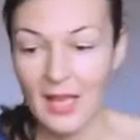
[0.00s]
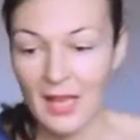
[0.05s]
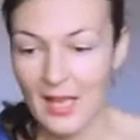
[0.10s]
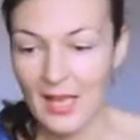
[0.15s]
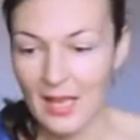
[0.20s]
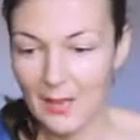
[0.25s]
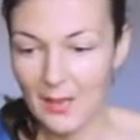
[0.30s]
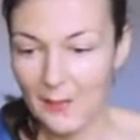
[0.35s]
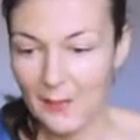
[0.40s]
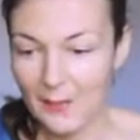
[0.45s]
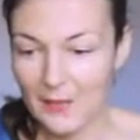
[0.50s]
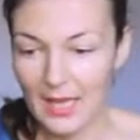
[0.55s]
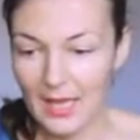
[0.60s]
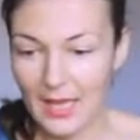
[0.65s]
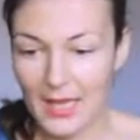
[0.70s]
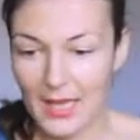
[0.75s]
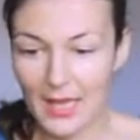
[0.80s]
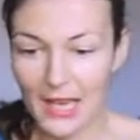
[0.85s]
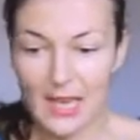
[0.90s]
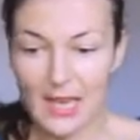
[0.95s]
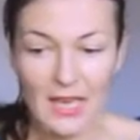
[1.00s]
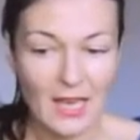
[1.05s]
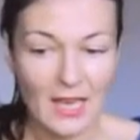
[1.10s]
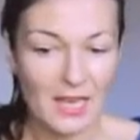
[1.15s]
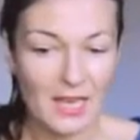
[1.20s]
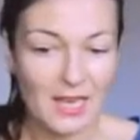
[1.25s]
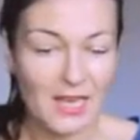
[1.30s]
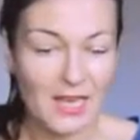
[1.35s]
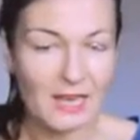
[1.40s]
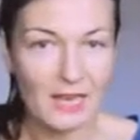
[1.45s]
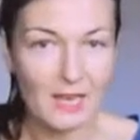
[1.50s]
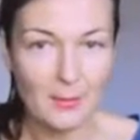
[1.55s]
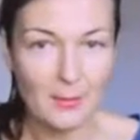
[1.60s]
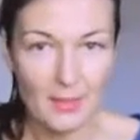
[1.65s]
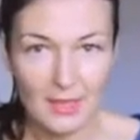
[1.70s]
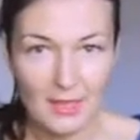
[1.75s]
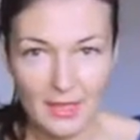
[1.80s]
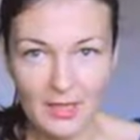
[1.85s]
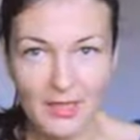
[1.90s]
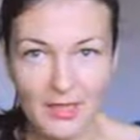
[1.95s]
AI
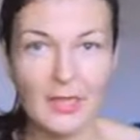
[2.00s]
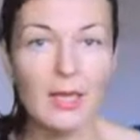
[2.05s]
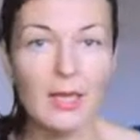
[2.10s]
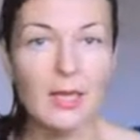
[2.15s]
Unlimited,